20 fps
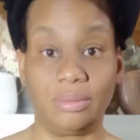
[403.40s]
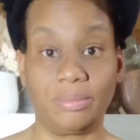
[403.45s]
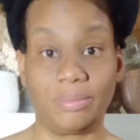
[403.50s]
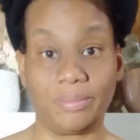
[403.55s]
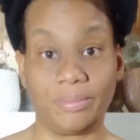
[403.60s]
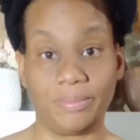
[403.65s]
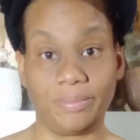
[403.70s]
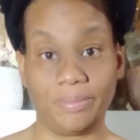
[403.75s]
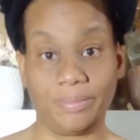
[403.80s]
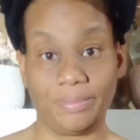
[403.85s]

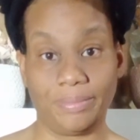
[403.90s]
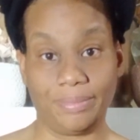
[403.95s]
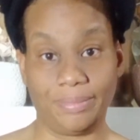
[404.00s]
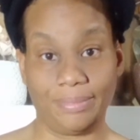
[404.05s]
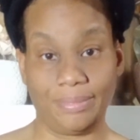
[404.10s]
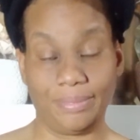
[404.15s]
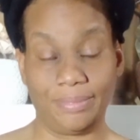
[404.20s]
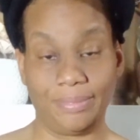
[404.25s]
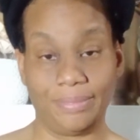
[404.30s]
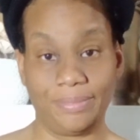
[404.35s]

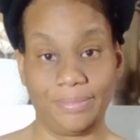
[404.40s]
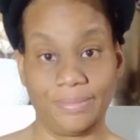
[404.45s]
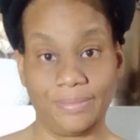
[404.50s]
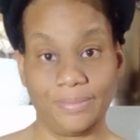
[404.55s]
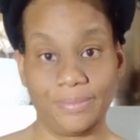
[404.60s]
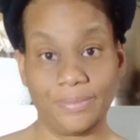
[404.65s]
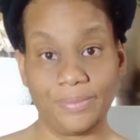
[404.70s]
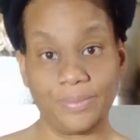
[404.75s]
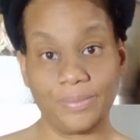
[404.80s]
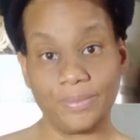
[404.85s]

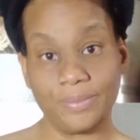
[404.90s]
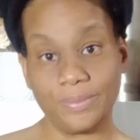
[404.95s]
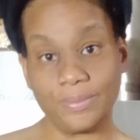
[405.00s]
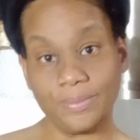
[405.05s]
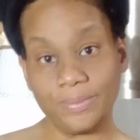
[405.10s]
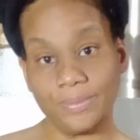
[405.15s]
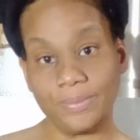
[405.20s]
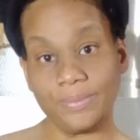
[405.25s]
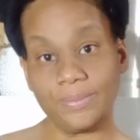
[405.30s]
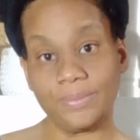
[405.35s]

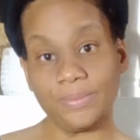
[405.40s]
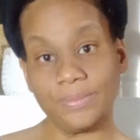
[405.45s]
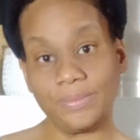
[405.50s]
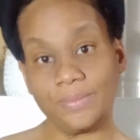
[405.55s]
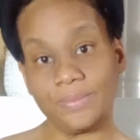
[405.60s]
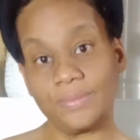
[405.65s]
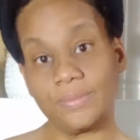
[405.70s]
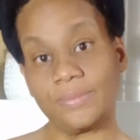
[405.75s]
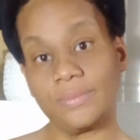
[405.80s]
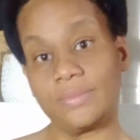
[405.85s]

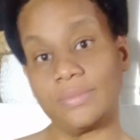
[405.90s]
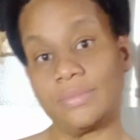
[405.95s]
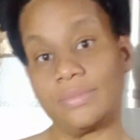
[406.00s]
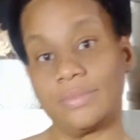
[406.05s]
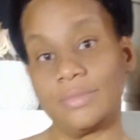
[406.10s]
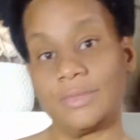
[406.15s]
(no one is talking)